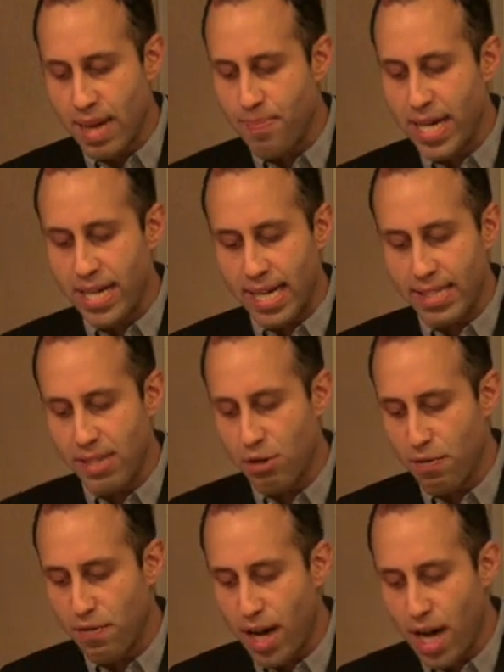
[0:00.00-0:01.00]
that by
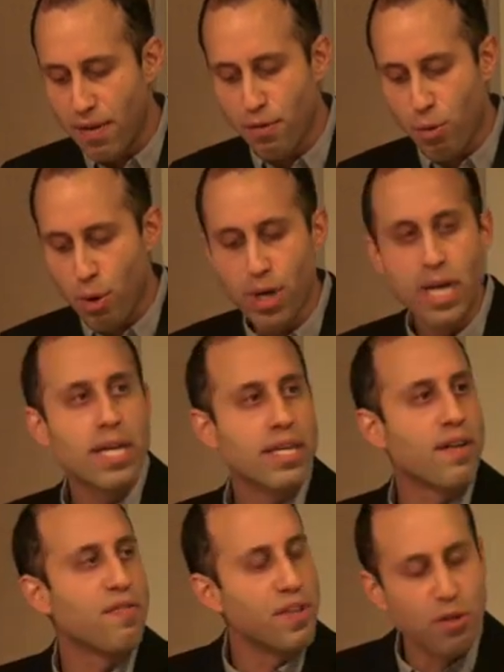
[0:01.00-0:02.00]
1905, quote,
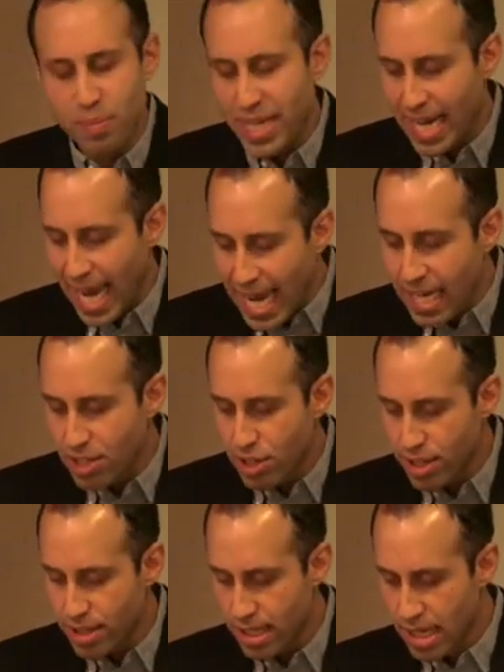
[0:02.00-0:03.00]
Yafil being
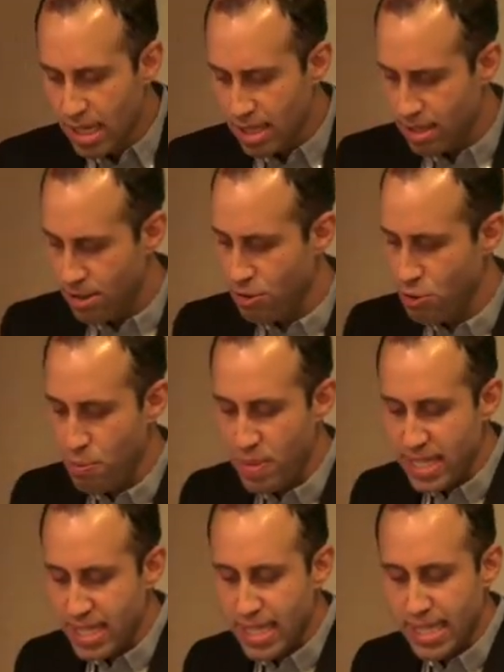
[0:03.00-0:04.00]
anxious to do
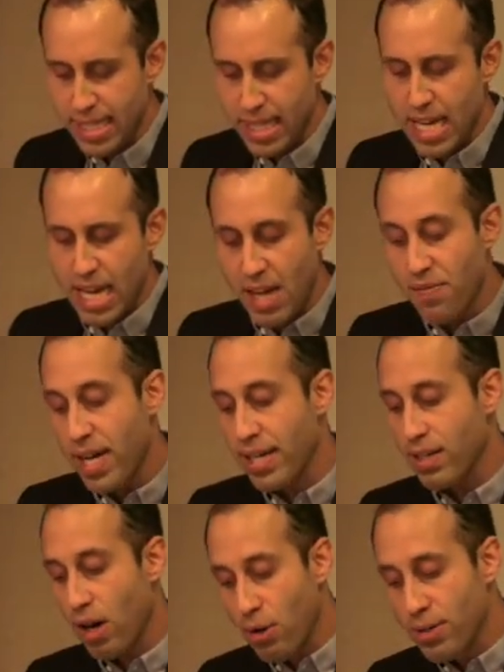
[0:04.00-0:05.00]
business,
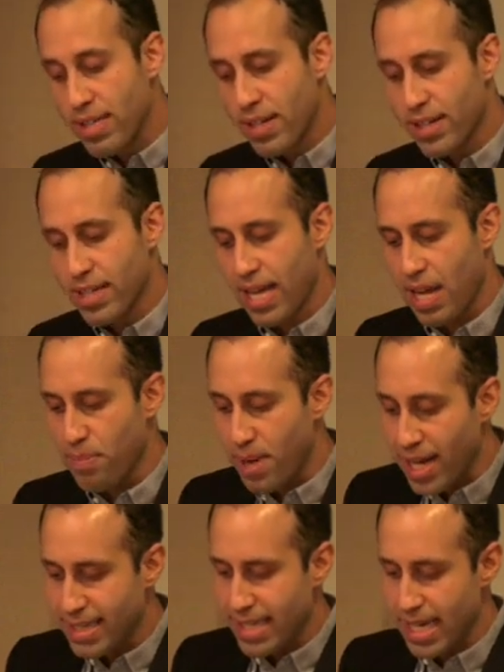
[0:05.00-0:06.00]
invited Odeon and
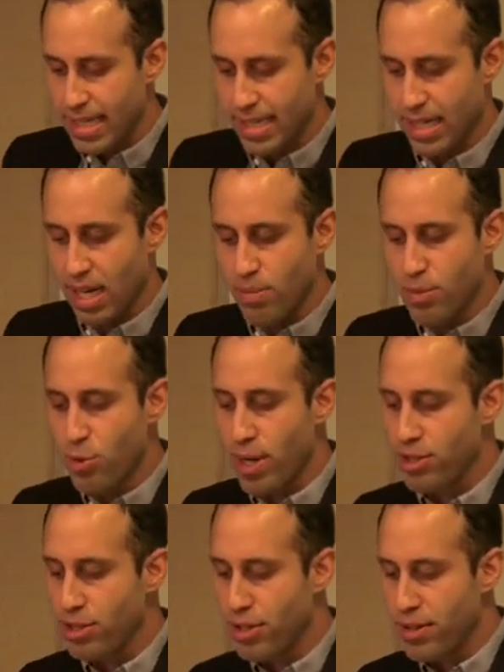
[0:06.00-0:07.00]
Pathé to come to
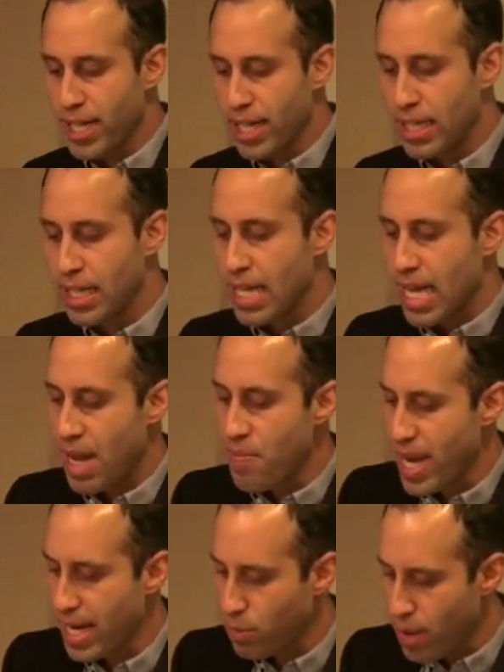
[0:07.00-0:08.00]
Algeria and
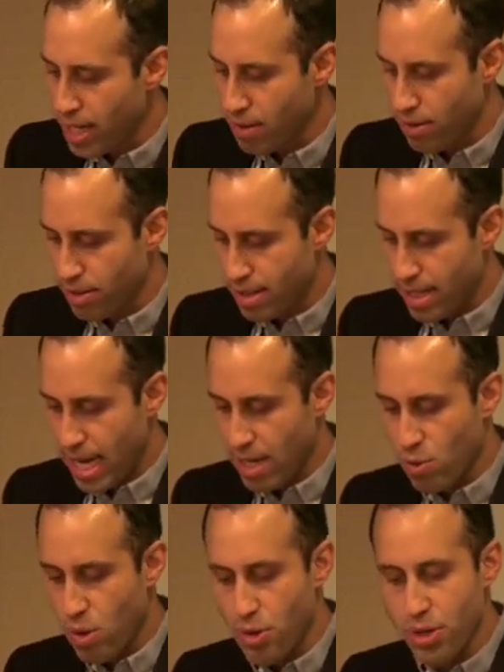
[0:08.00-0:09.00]
make records,
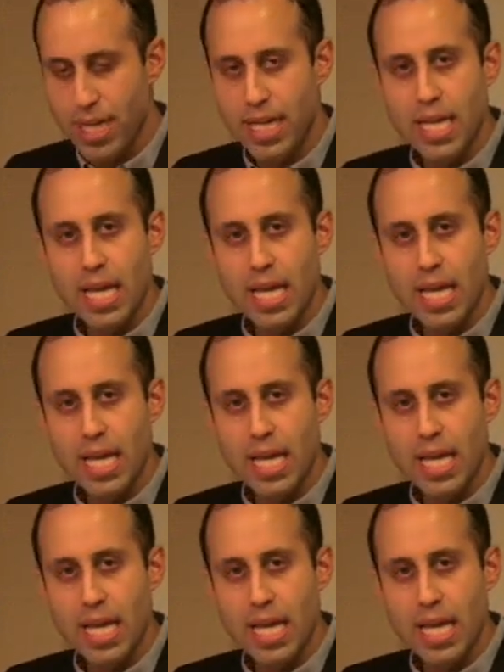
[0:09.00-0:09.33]
end quote.